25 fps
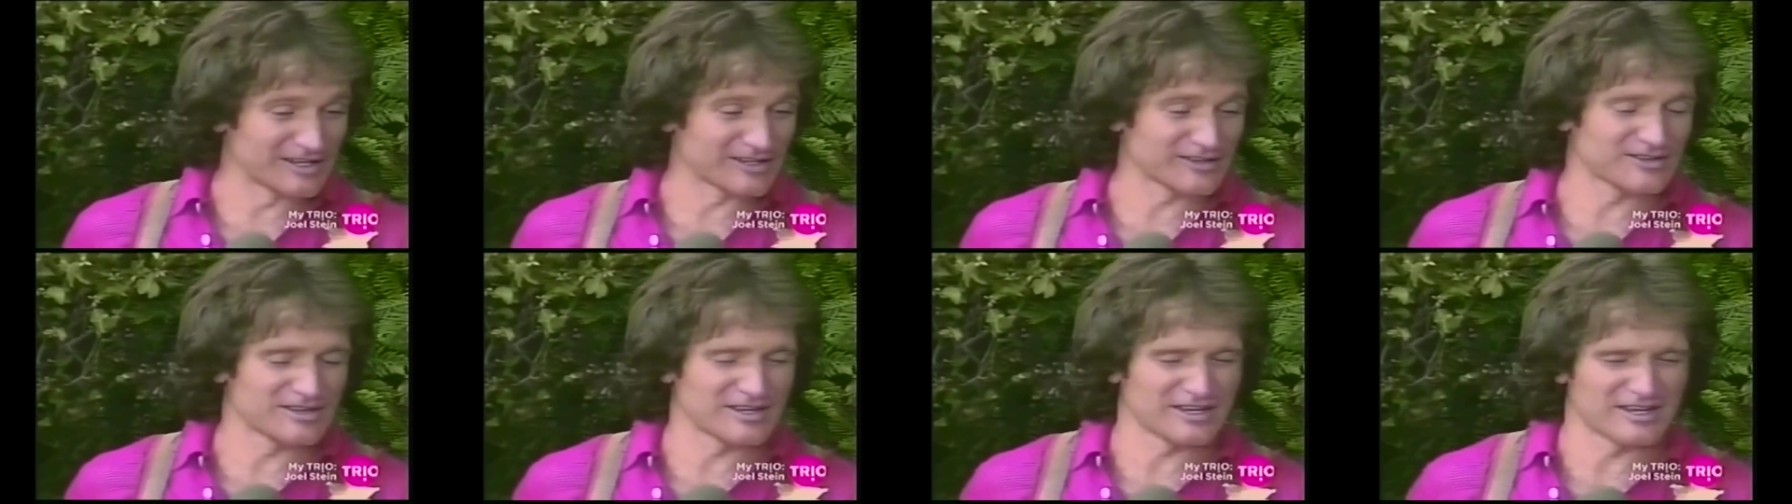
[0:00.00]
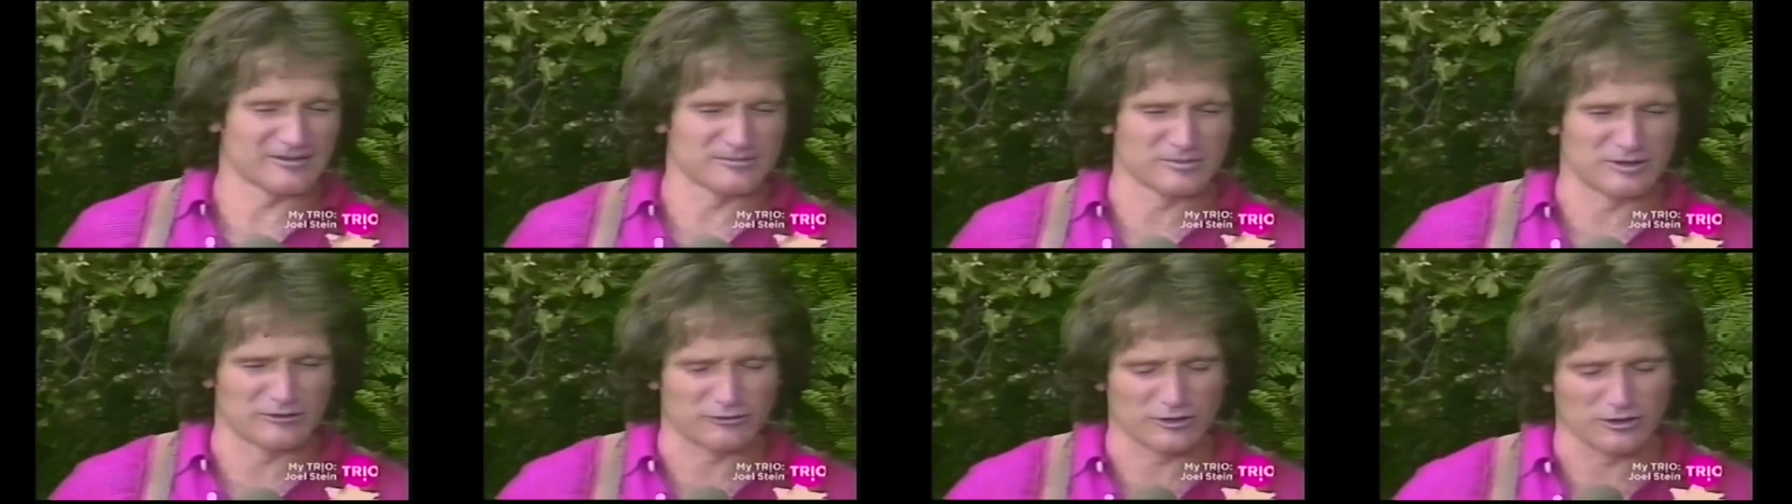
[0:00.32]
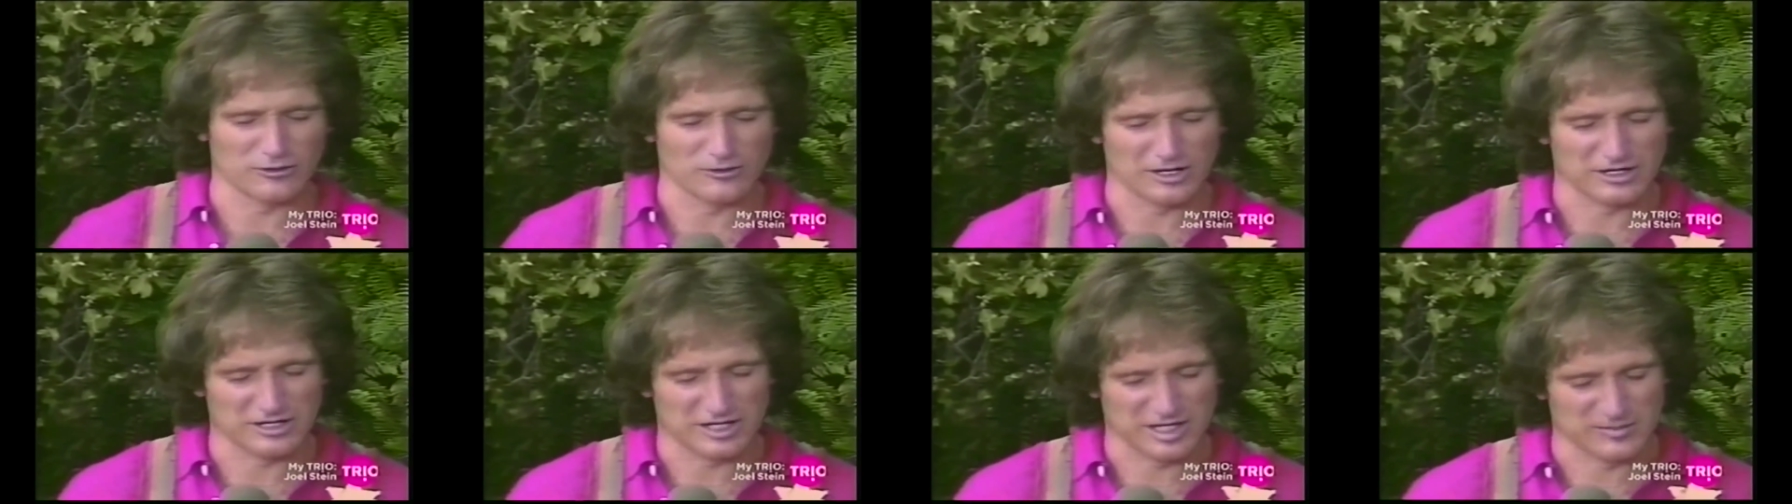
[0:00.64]
like they give me
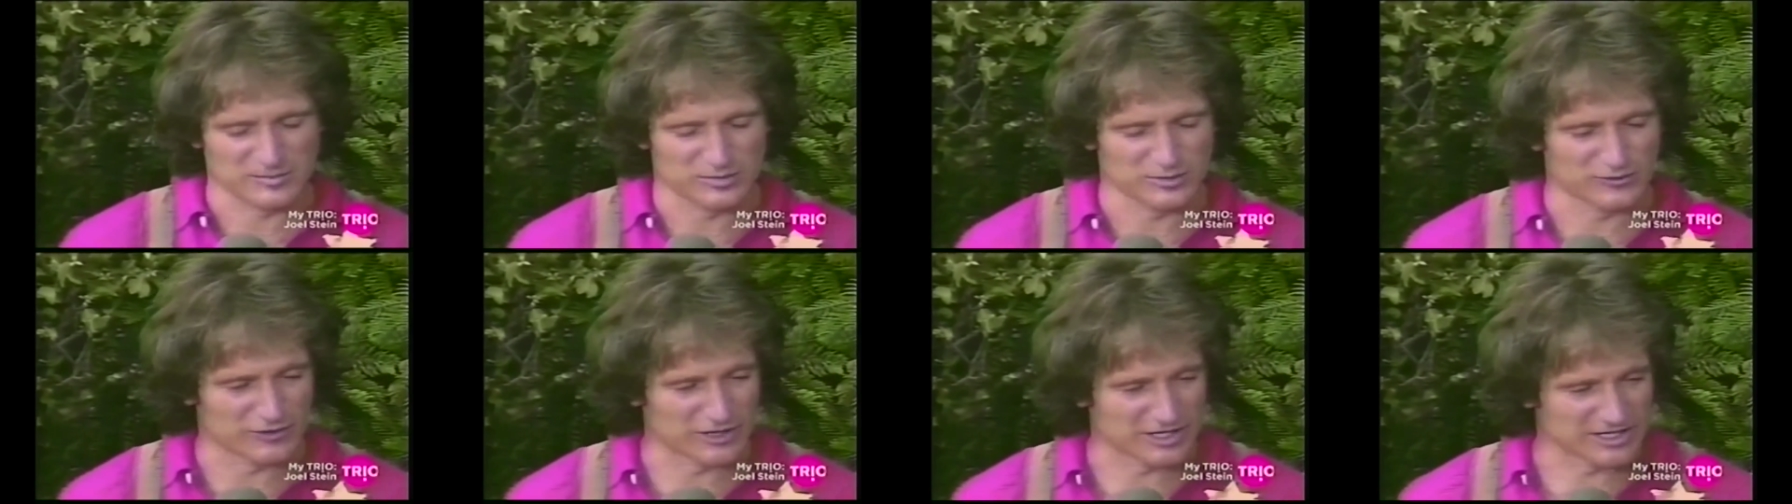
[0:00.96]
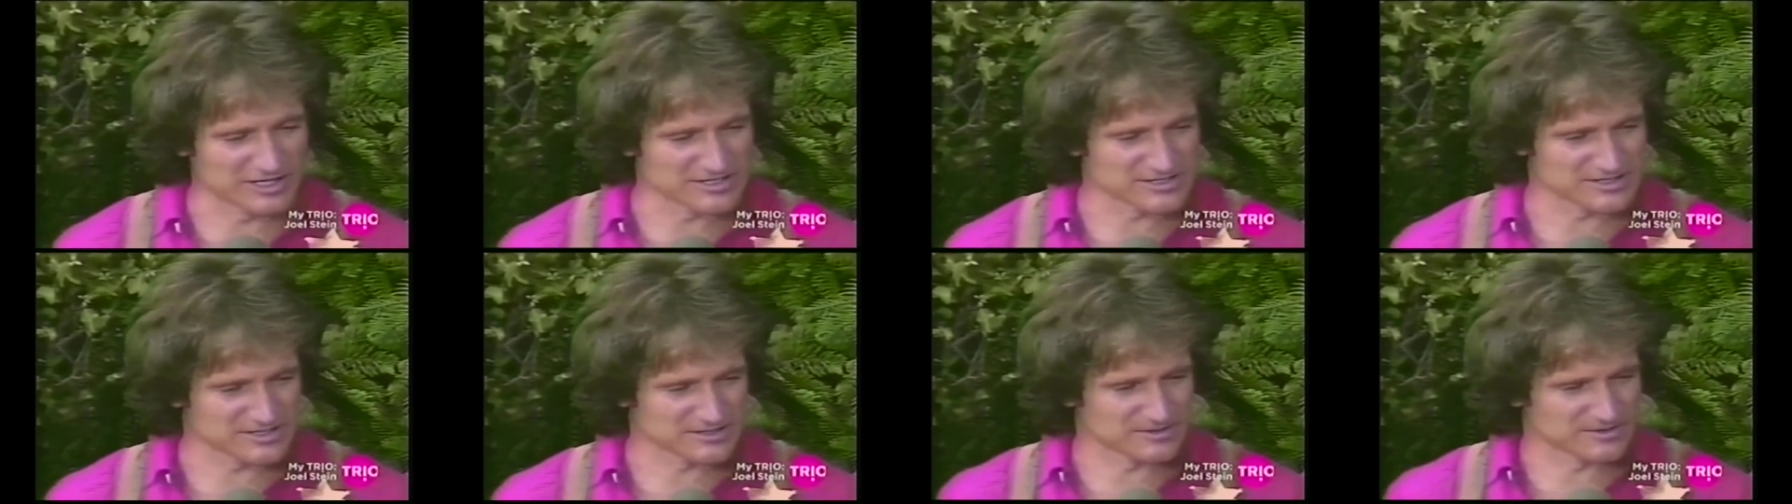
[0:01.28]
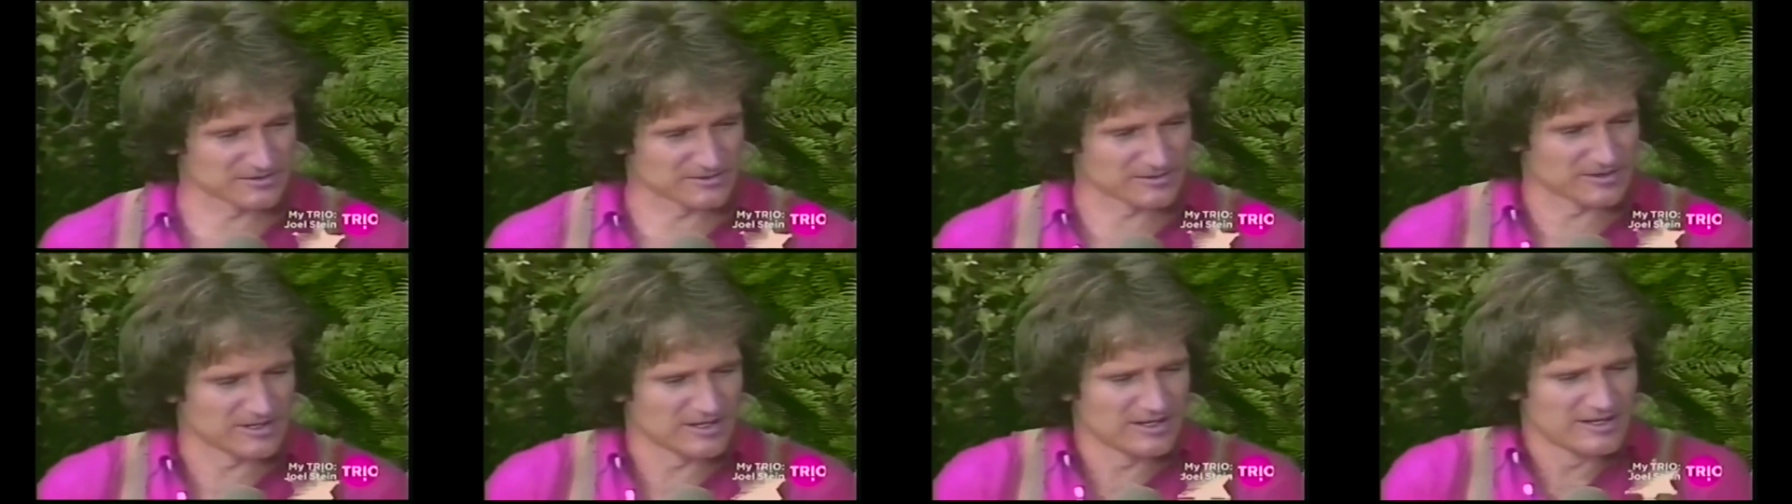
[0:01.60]
free reign to improvise
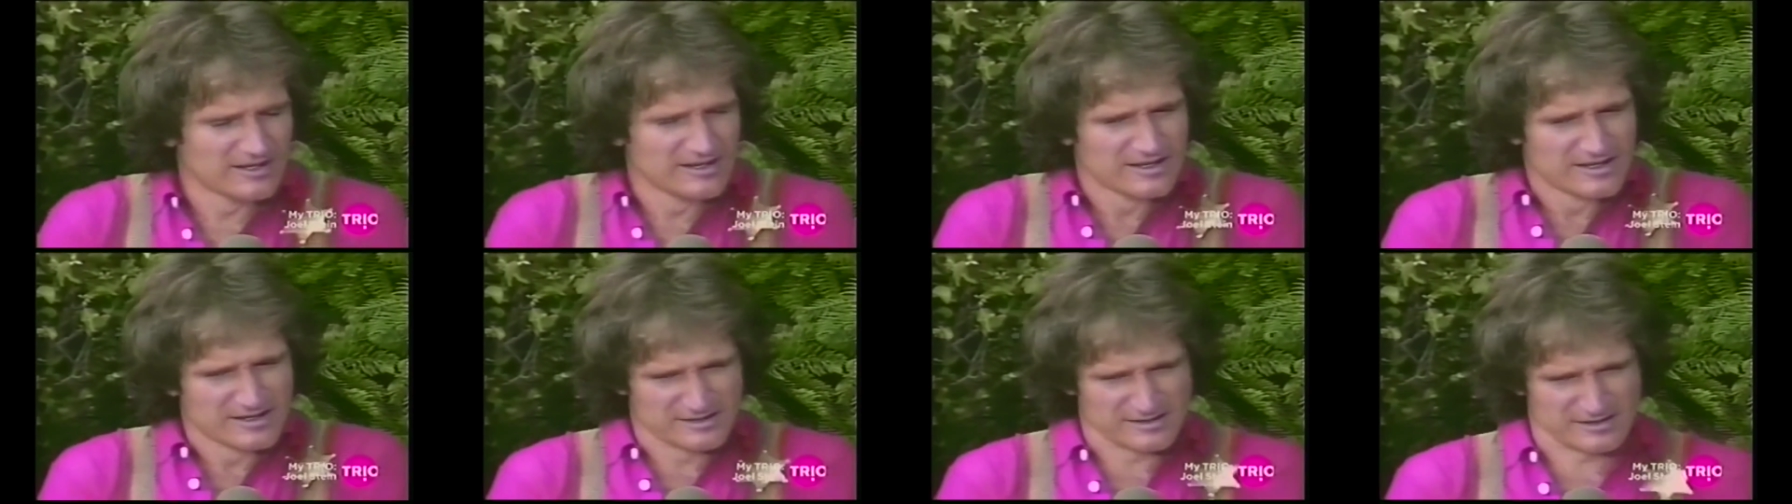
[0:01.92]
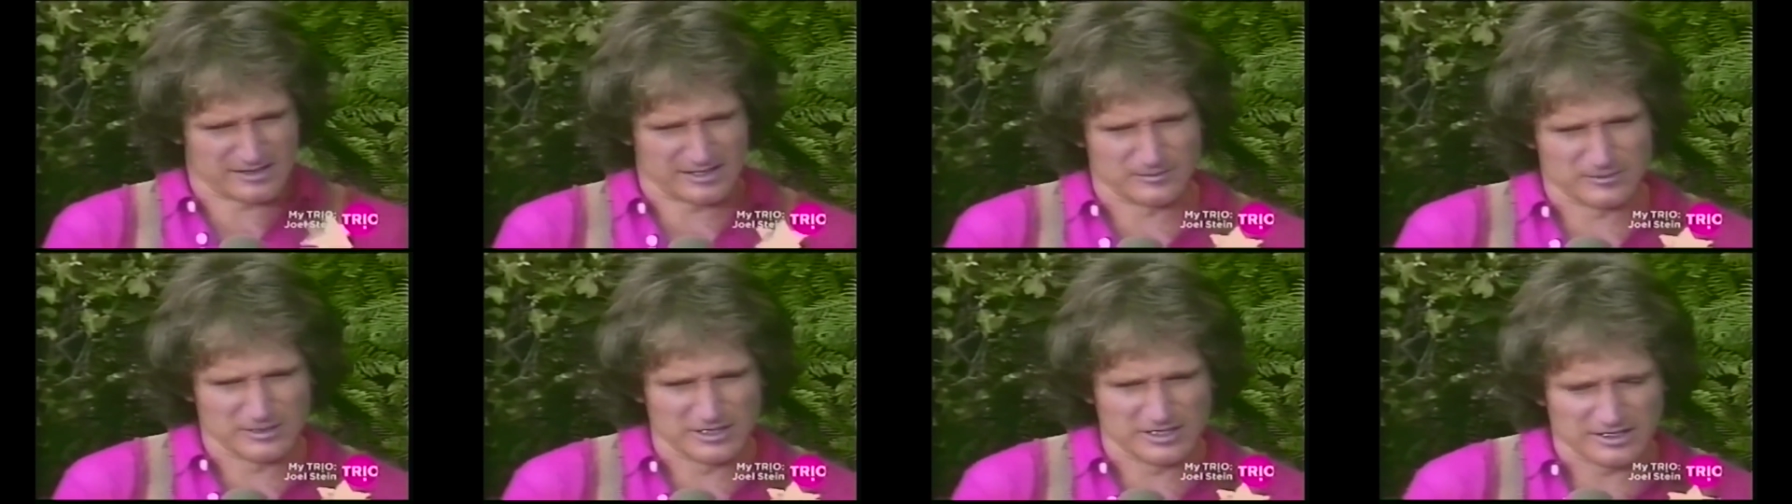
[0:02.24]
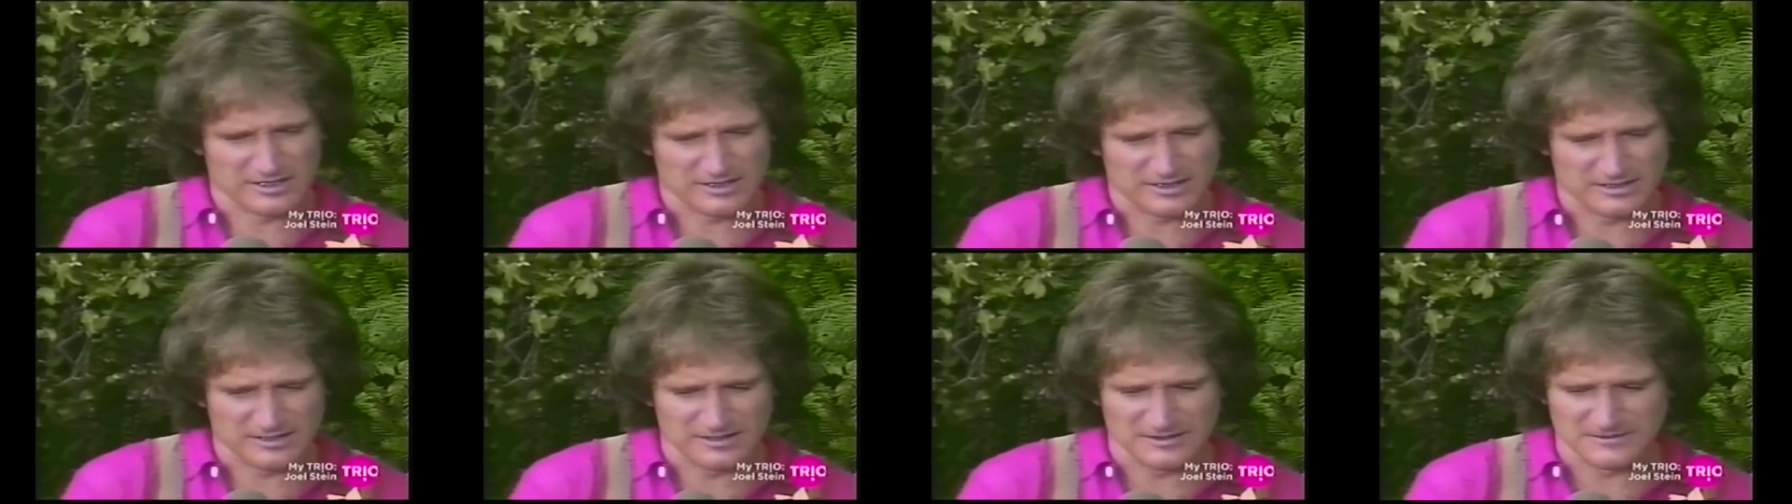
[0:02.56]
and they give me
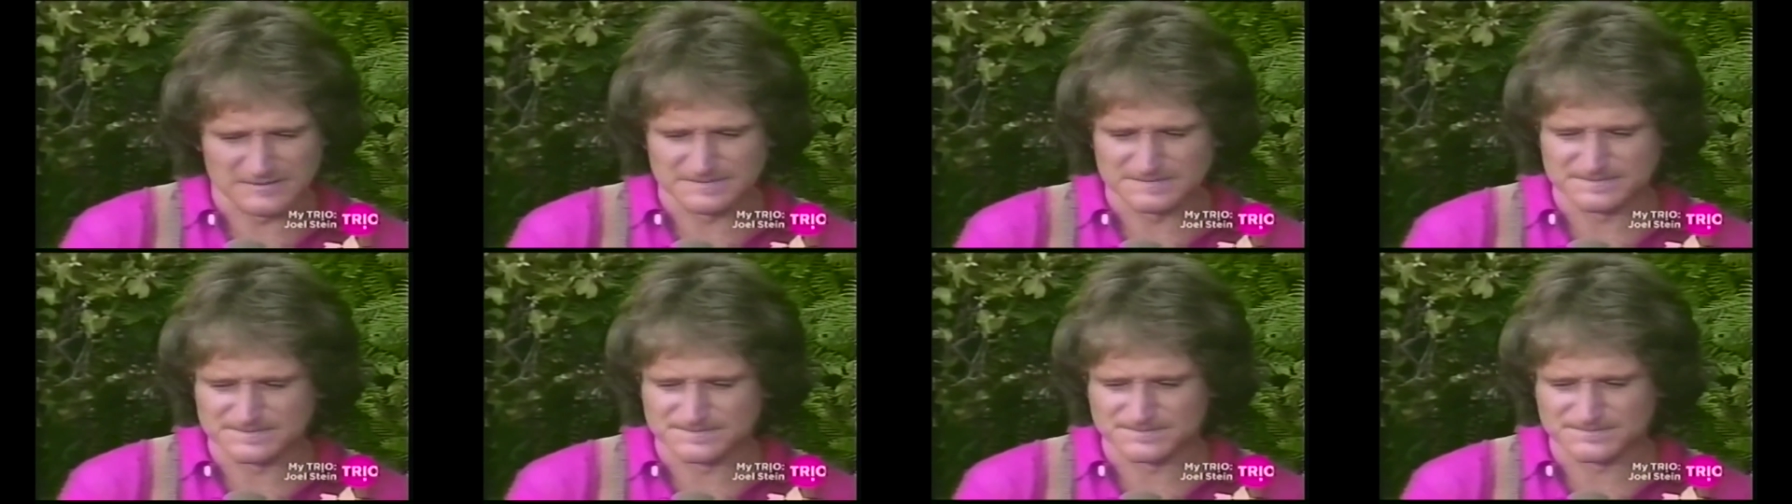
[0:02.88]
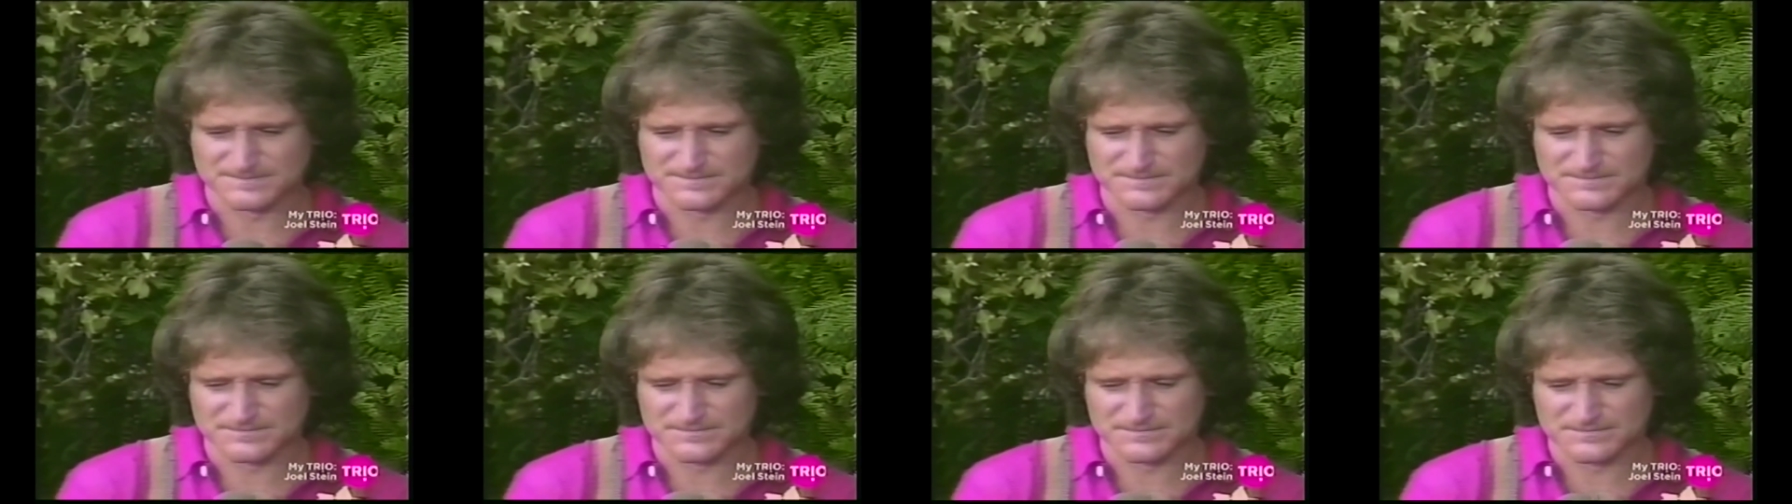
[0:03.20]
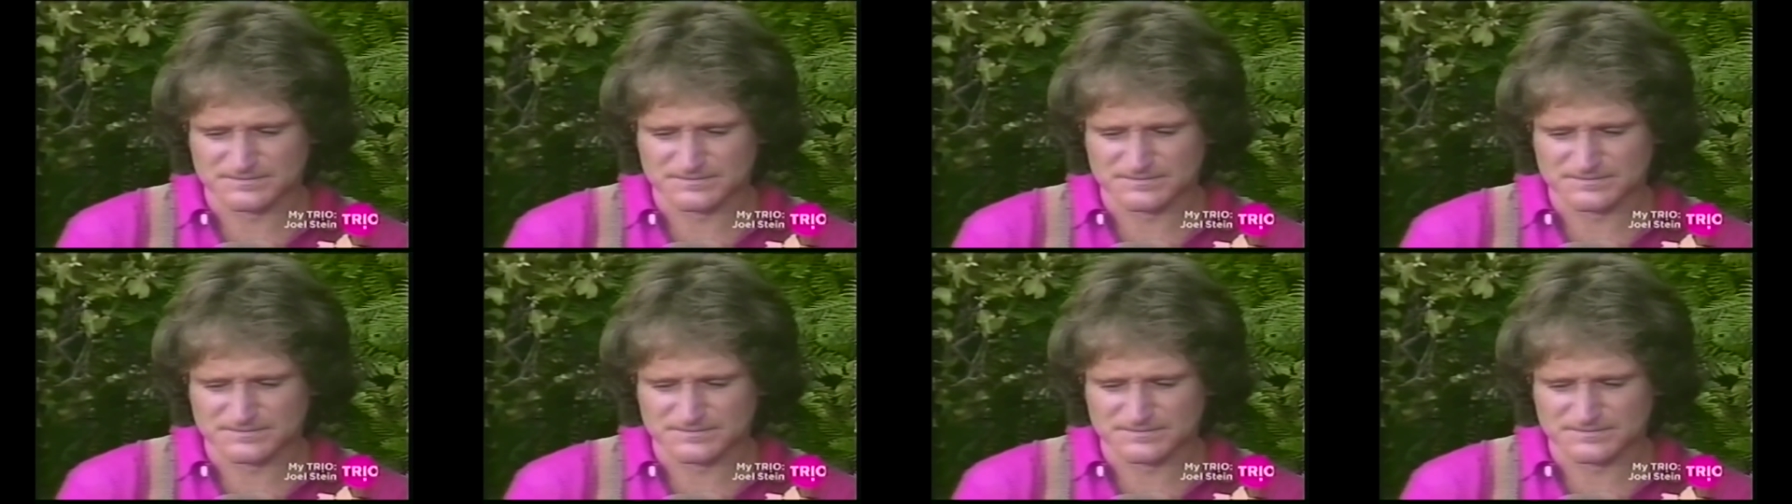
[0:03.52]
like um,